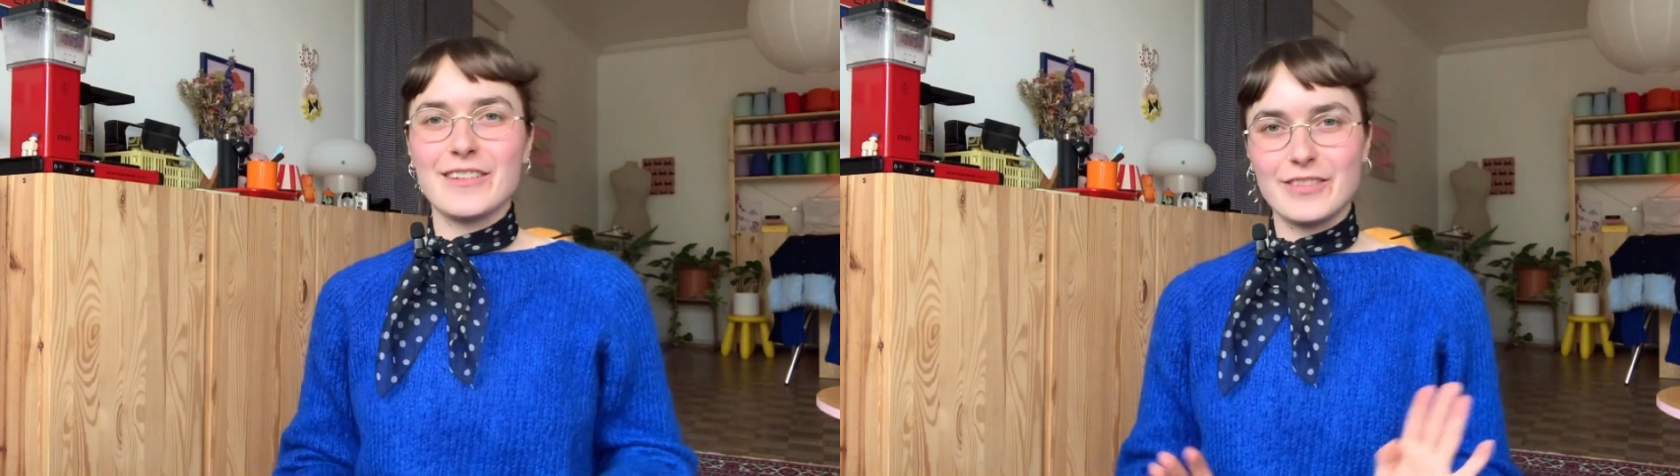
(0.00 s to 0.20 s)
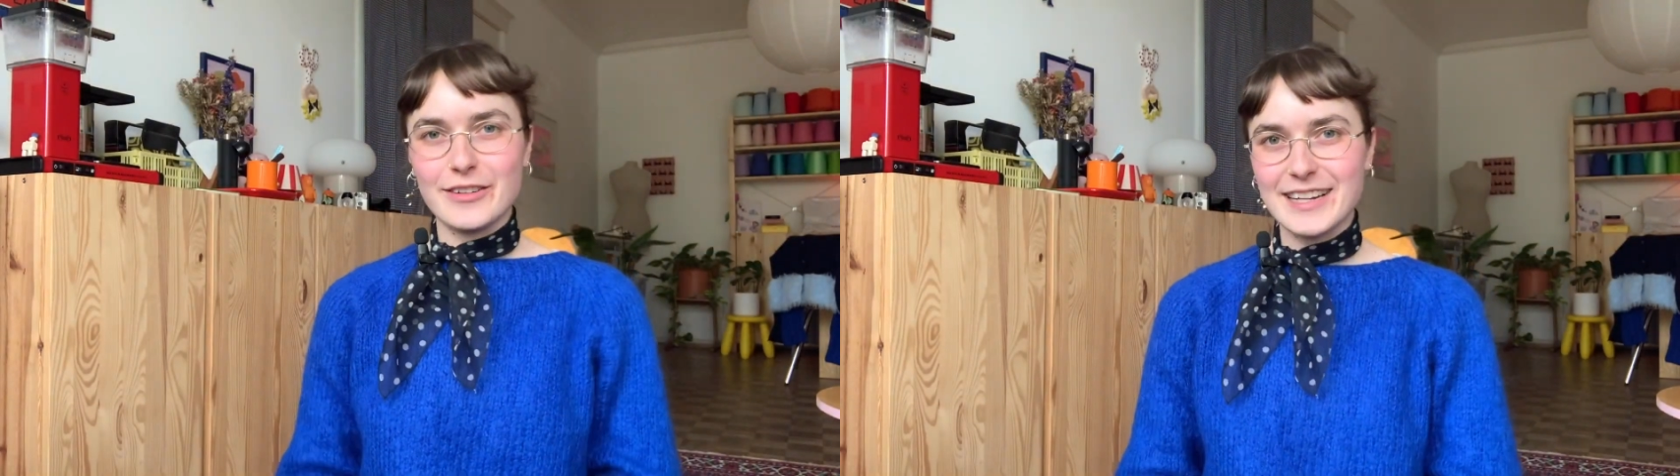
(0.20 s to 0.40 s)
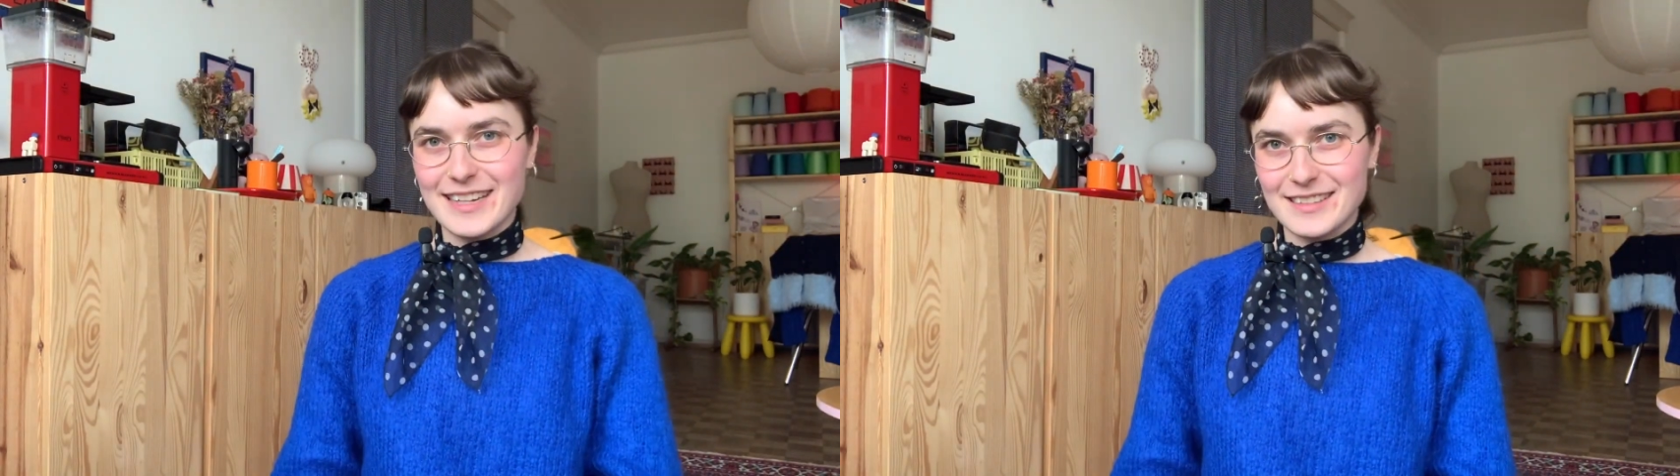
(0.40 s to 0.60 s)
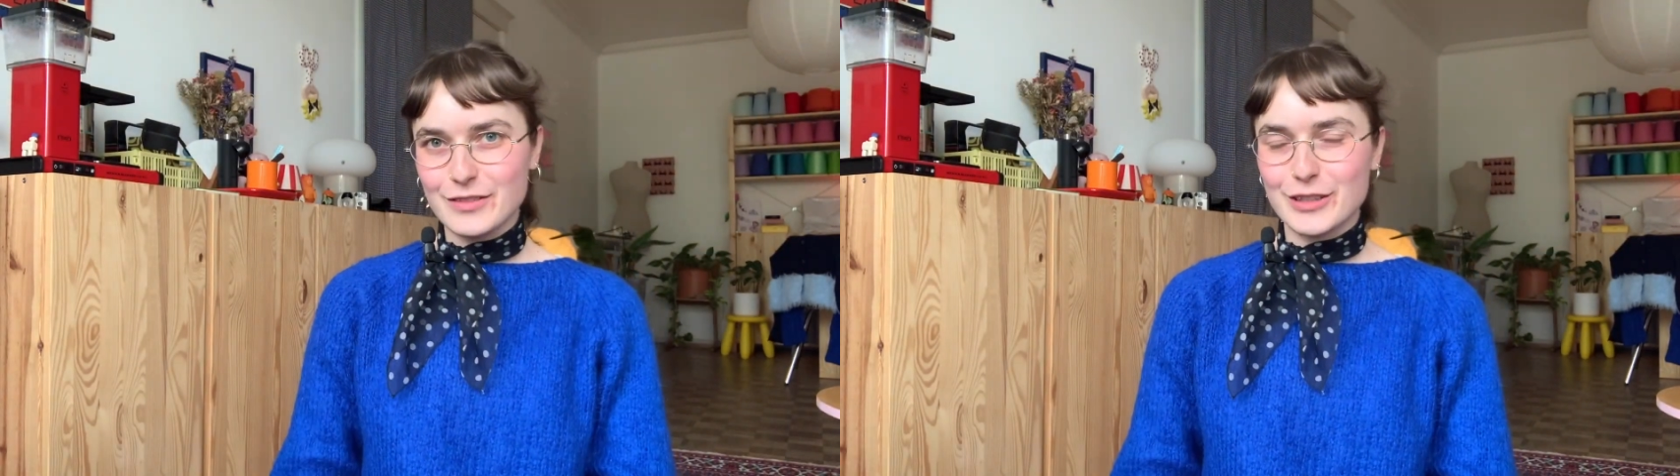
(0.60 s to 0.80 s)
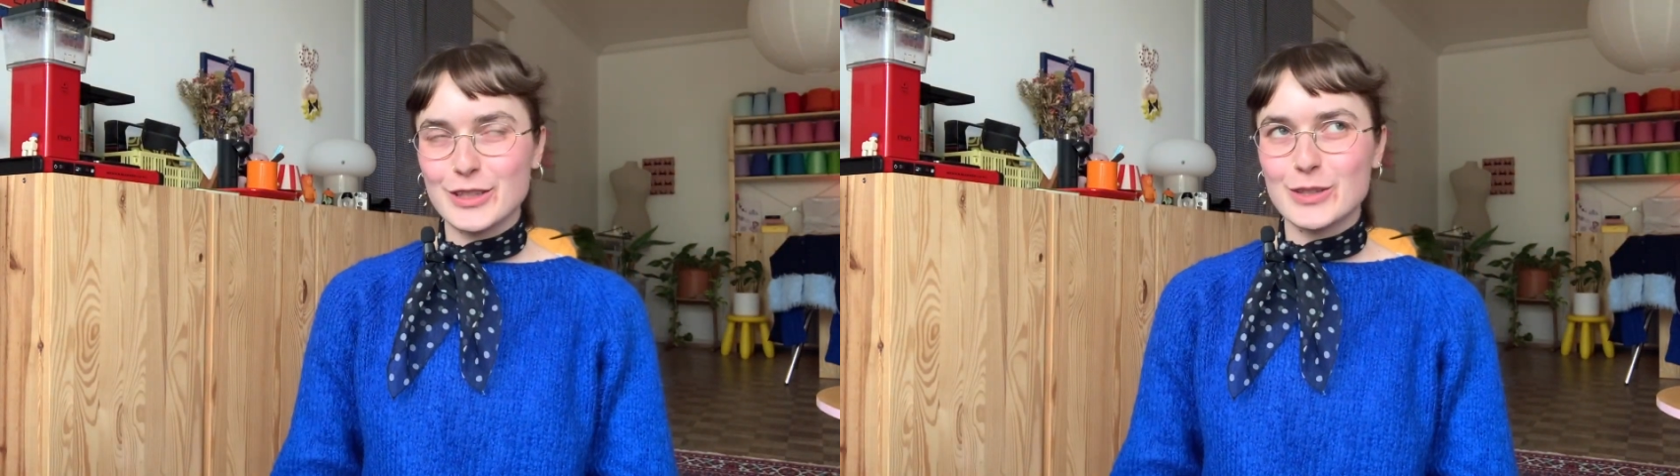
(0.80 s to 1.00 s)
very nicely
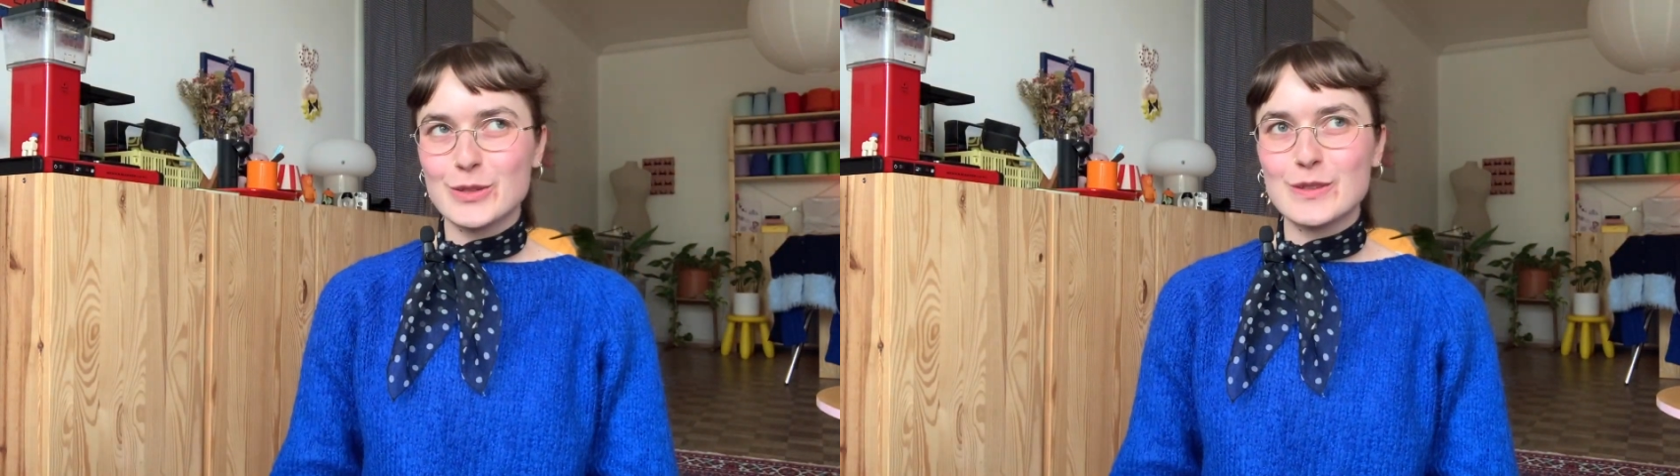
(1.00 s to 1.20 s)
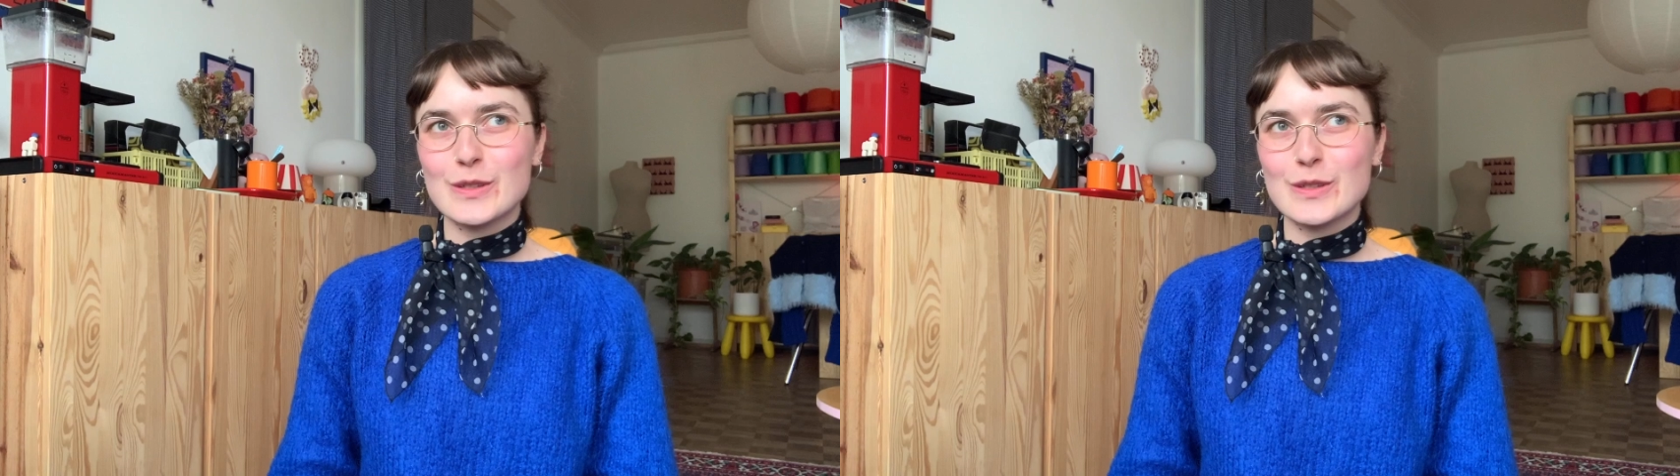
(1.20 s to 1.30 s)
for you